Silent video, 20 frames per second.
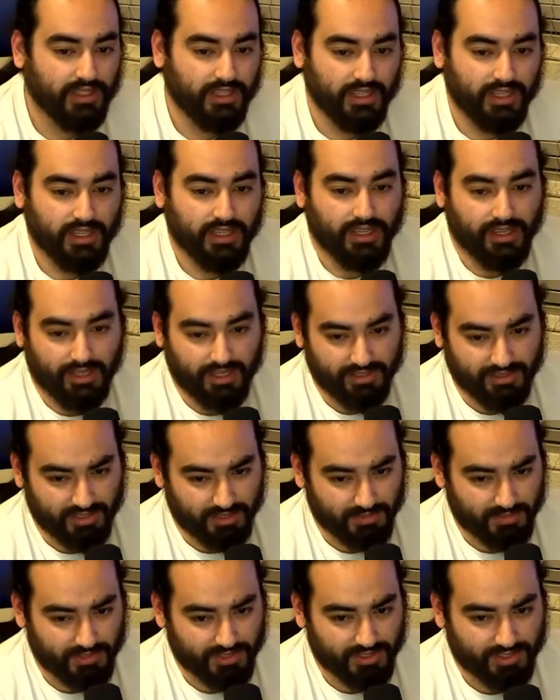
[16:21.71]
and is
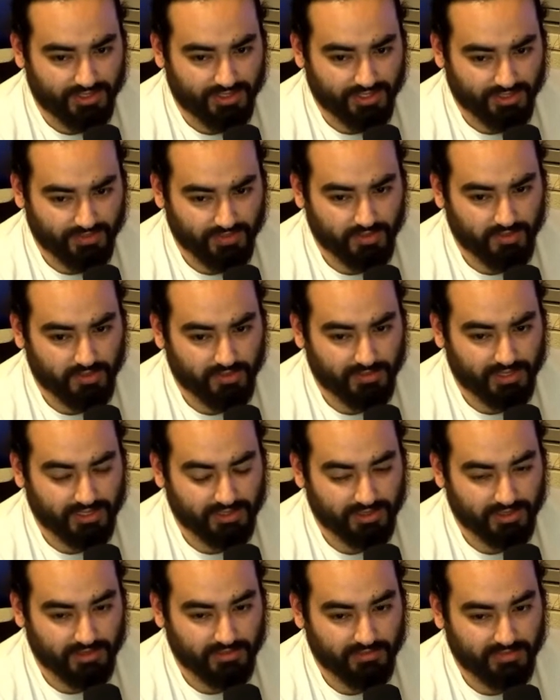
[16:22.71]
able to shift the
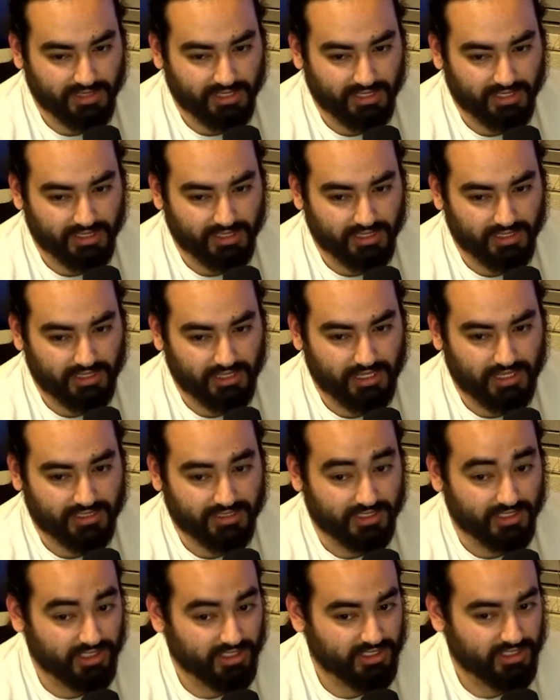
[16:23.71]
momentum. And as it
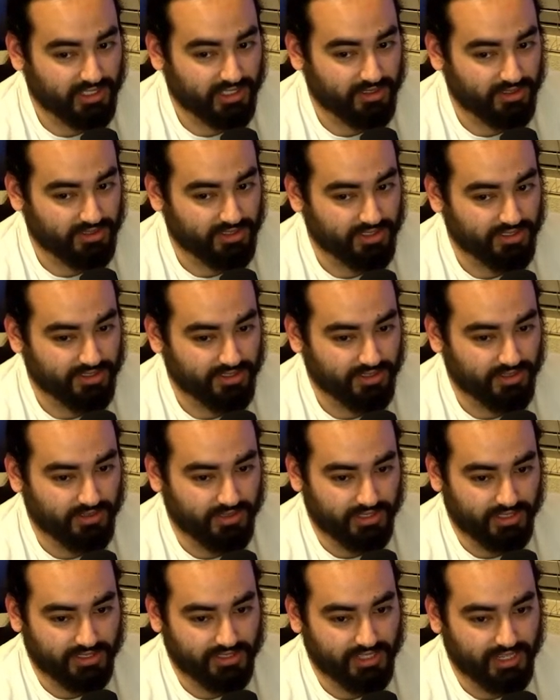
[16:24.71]
looks like Ortiz is going
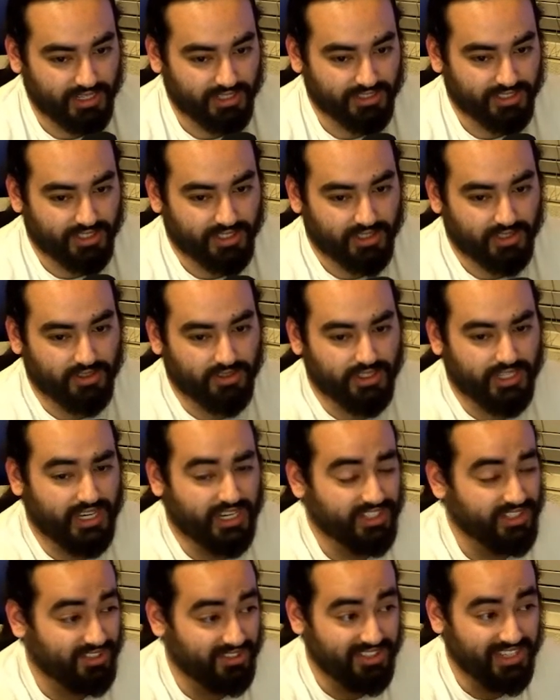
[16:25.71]
to tag Jericho, he
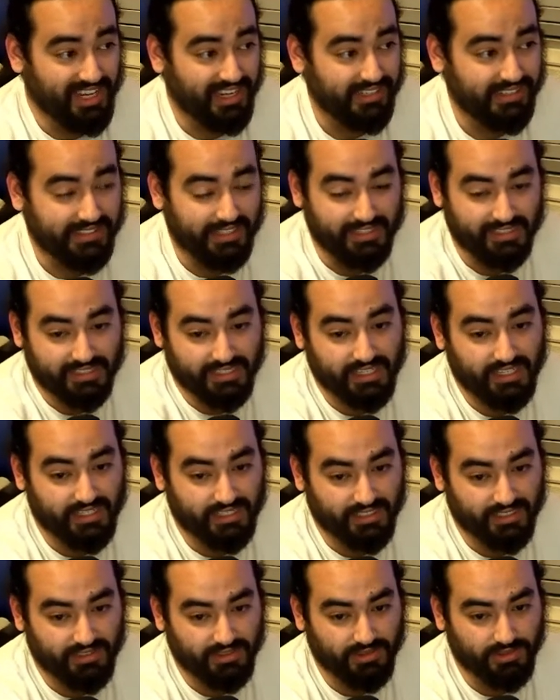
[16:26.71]
actually tags
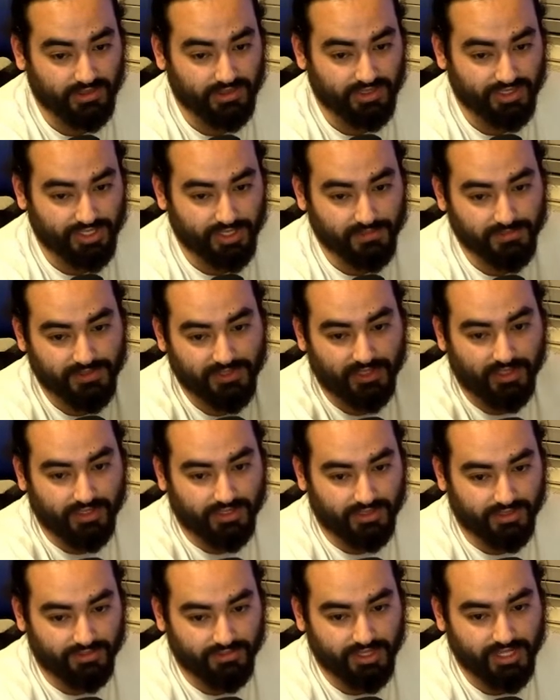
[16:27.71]
Santana, who jumps on
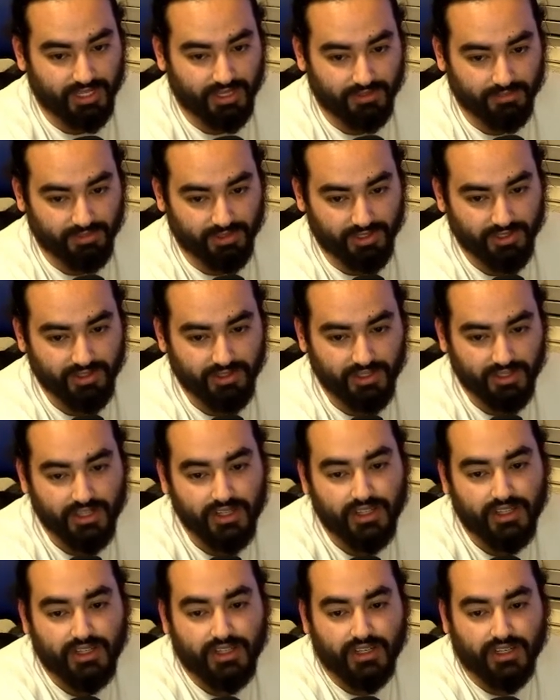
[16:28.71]
the ring apron.
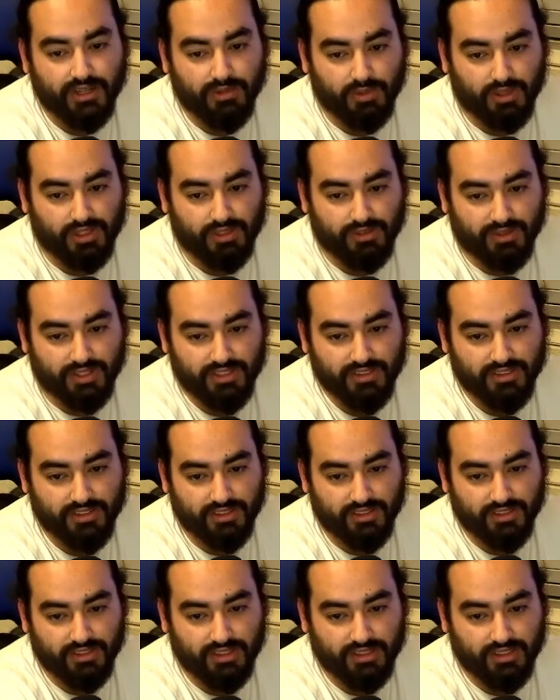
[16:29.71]
And while the rest of
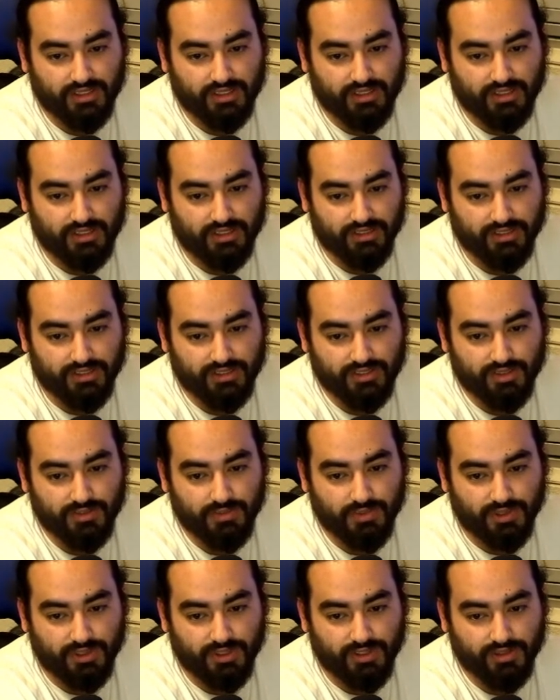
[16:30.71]

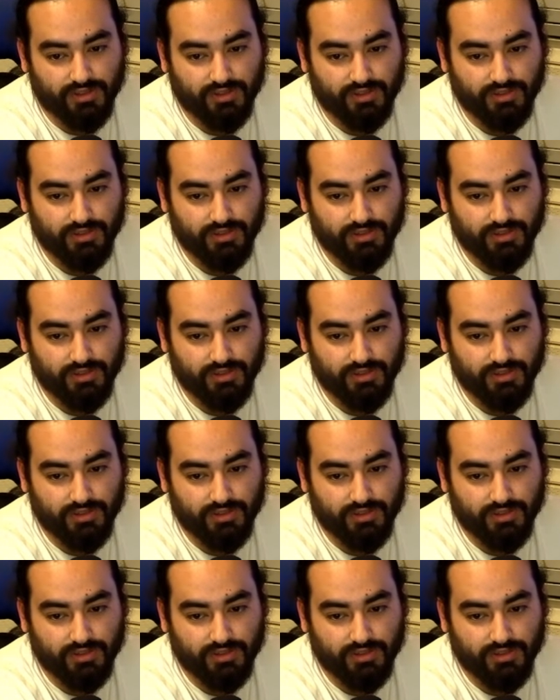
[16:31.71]
2.0...